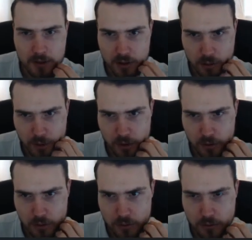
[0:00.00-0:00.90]
So
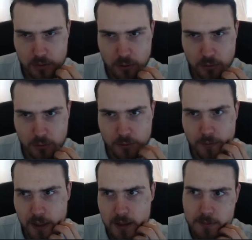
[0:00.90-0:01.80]
you don't
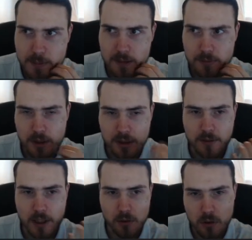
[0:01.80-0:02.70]
feel as bad for not
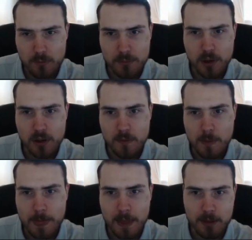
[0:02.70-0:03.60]
having an AWPer
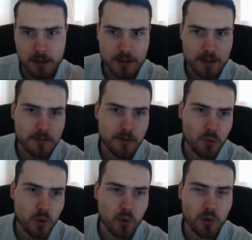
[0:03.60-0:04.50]
because the
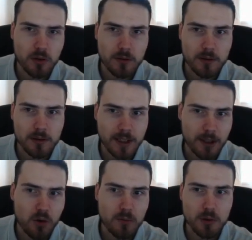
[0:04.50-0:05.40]
role, like
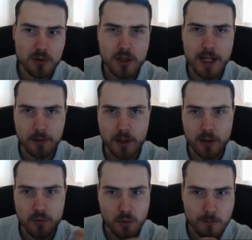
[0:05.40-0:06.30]
almost
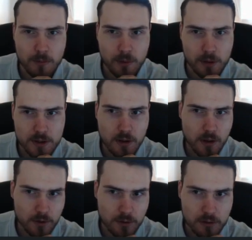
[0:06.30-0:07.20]
guaranteed role points,
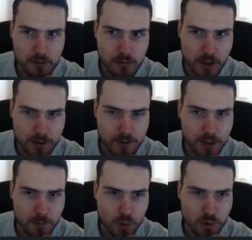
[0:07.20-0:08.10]
aren't there
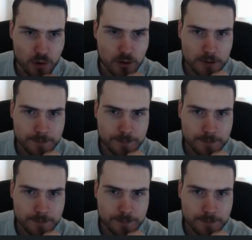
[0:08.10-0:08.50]
anymore.